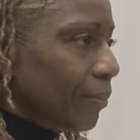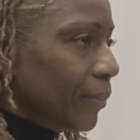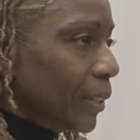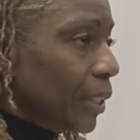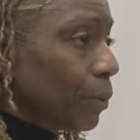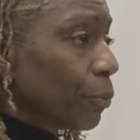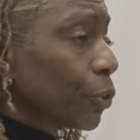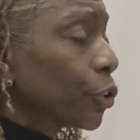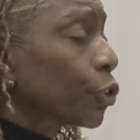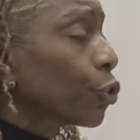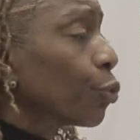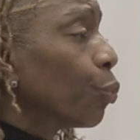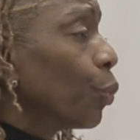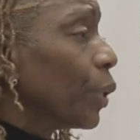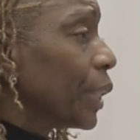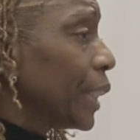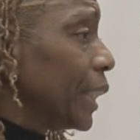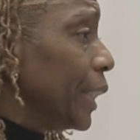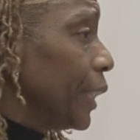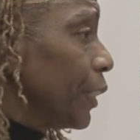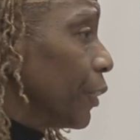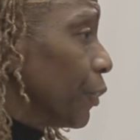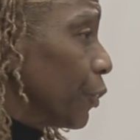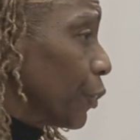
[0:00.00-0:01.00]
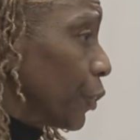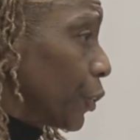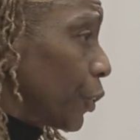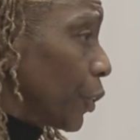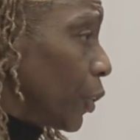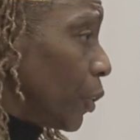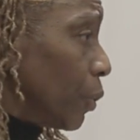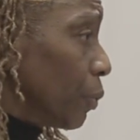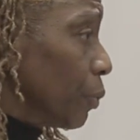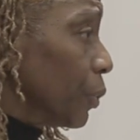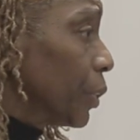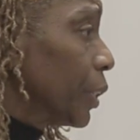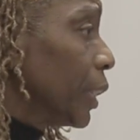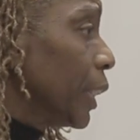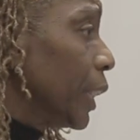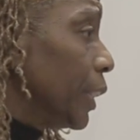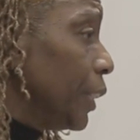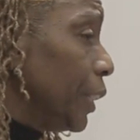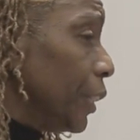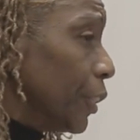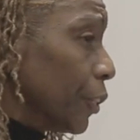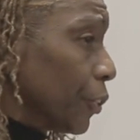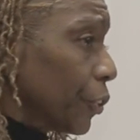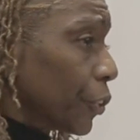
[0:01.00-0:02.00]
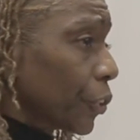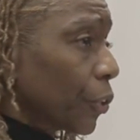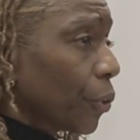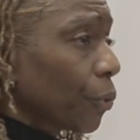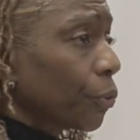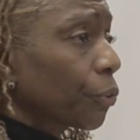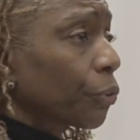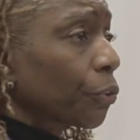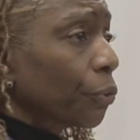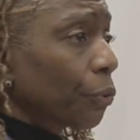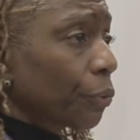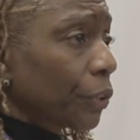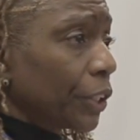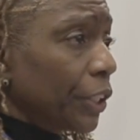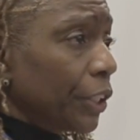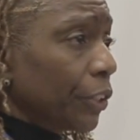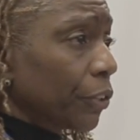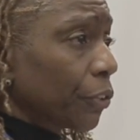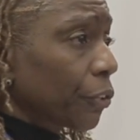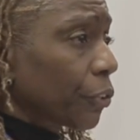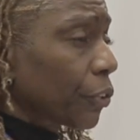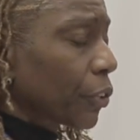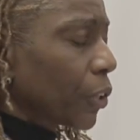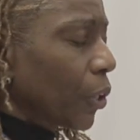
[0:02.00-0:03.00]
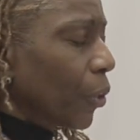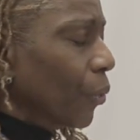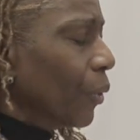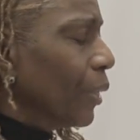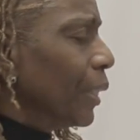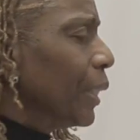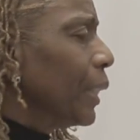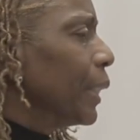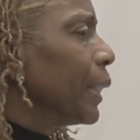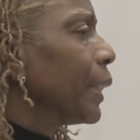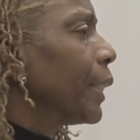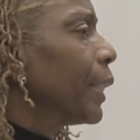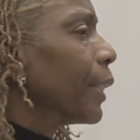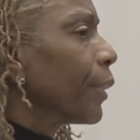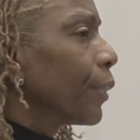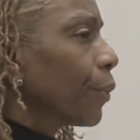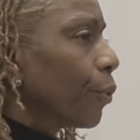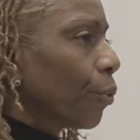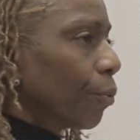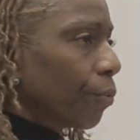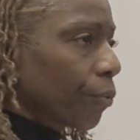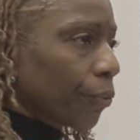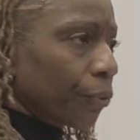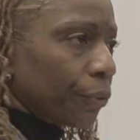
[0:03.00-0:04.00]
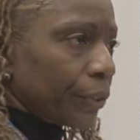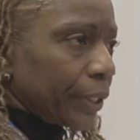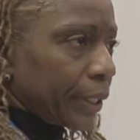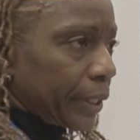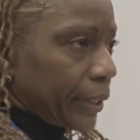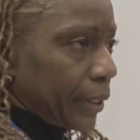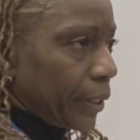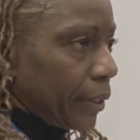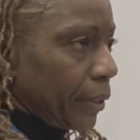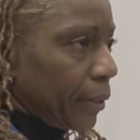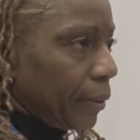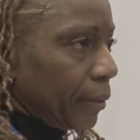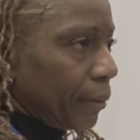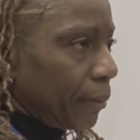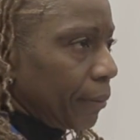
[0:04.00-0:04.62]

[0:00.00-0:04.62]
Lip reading: It was 20 years ago, 10 years ago, 30 years ago. Get over it.